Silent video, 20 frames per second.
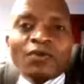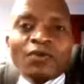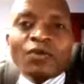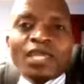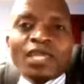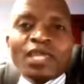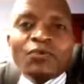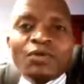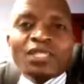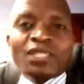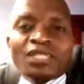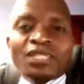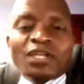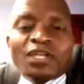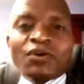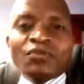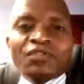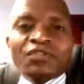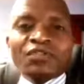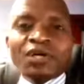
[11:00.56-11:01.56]
way, we
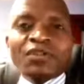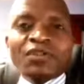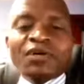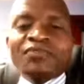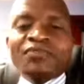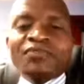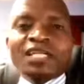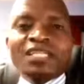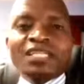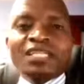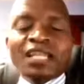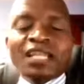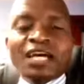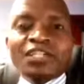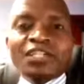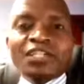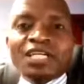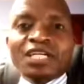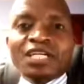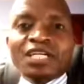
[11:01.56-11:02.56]
think of South Africa as a
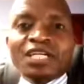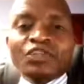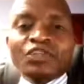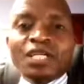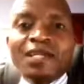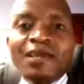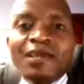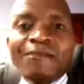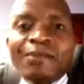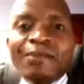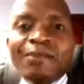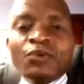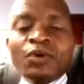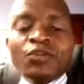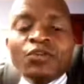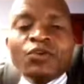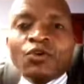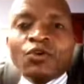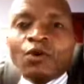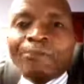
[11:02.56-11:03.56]
large country, but when
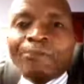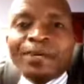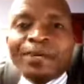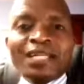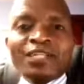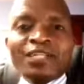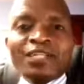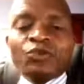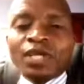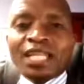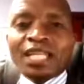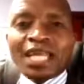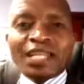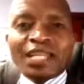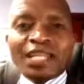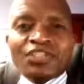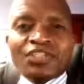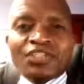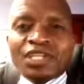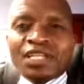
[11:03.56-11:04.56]
you compare it to a
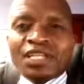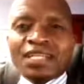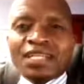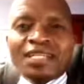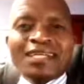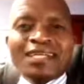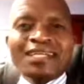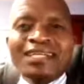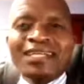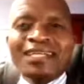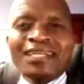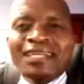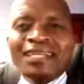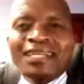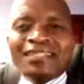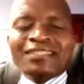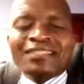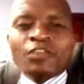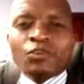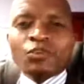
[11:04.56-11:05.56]
Nigeria,
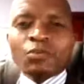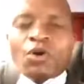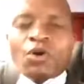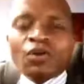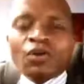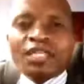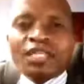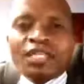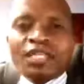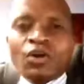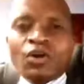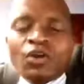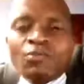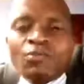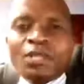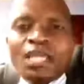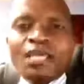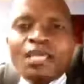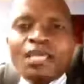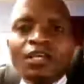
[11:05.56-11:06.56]
it's a small
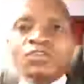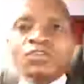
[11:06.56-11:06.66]
economy.